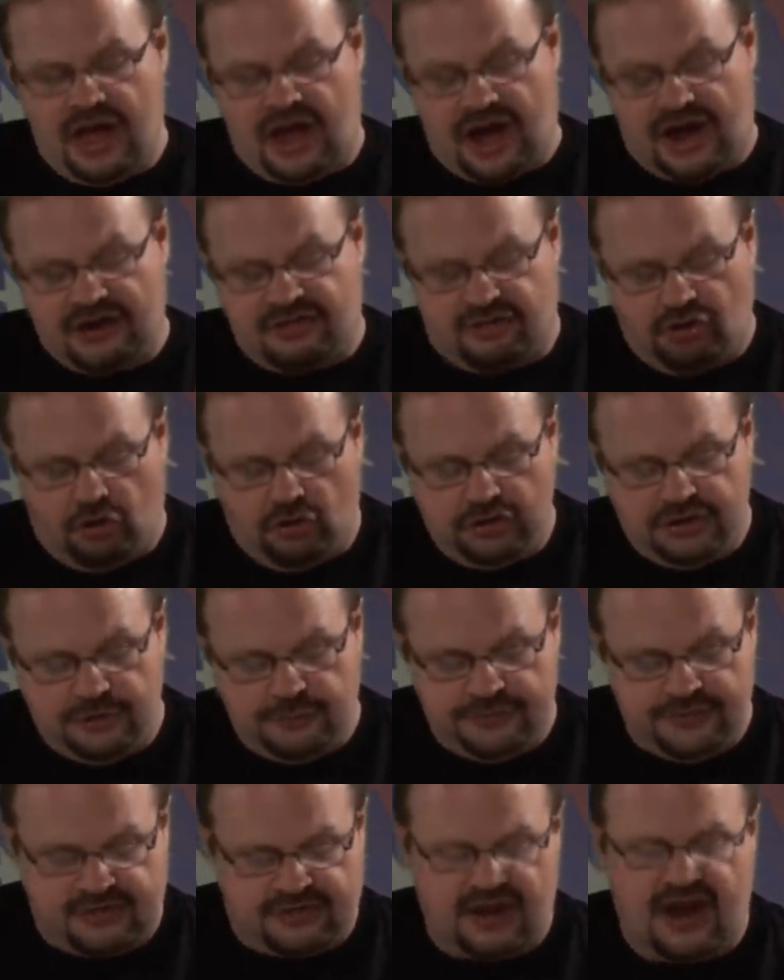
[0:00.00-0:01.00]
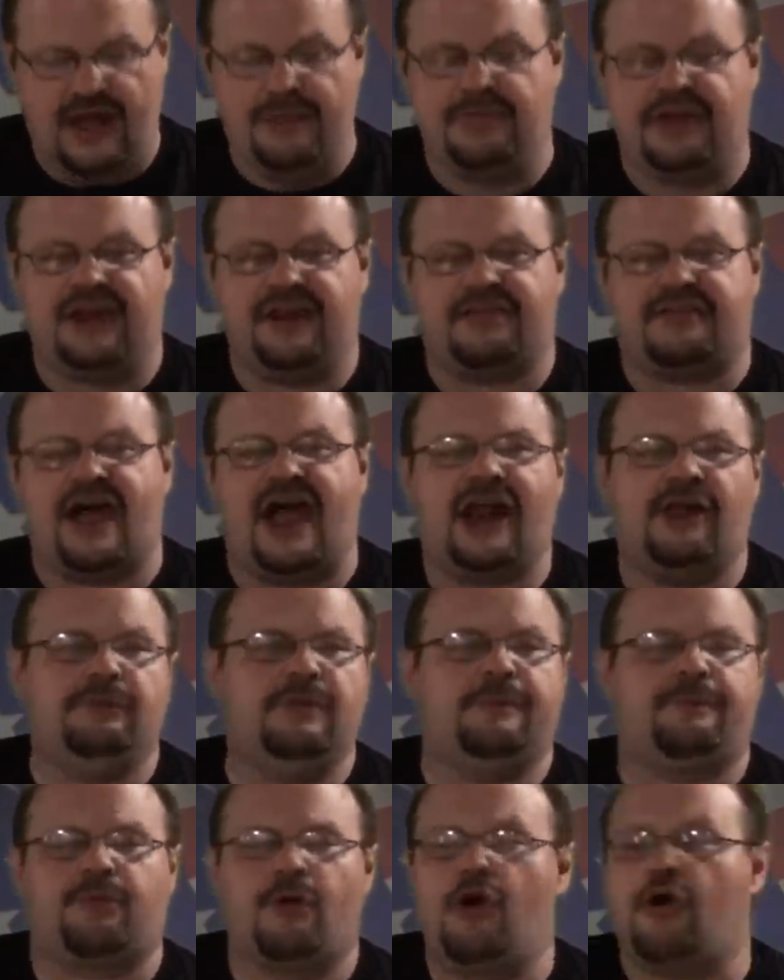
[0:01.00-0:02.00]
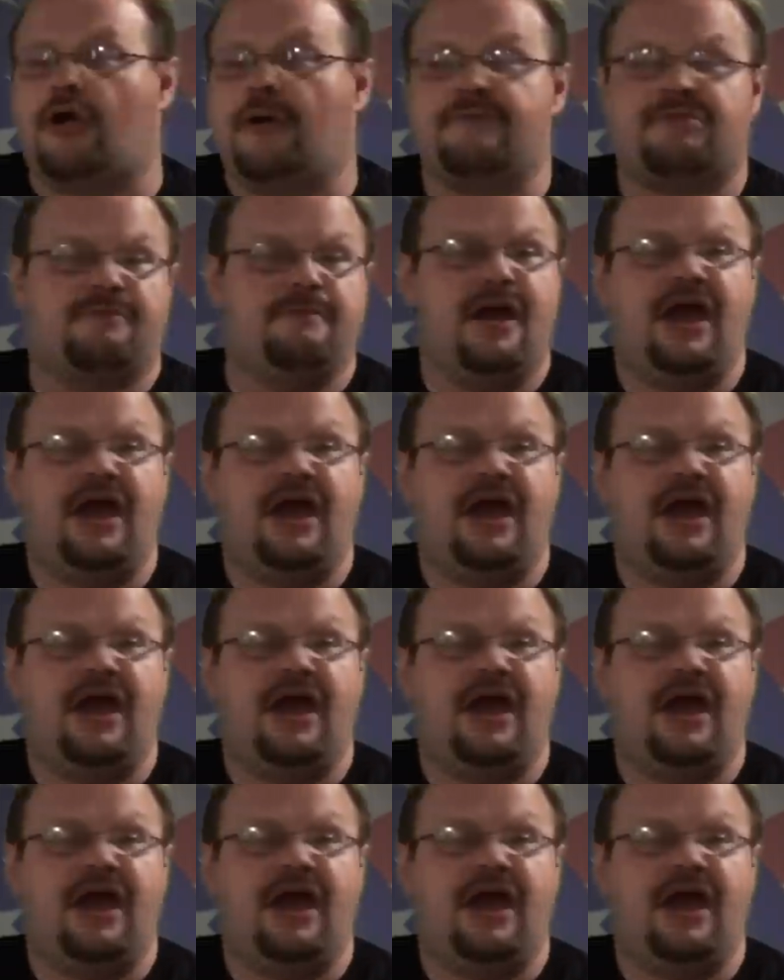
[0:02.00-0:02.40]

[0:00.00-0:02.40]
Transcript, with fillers: I told you at the time that entitlement programs,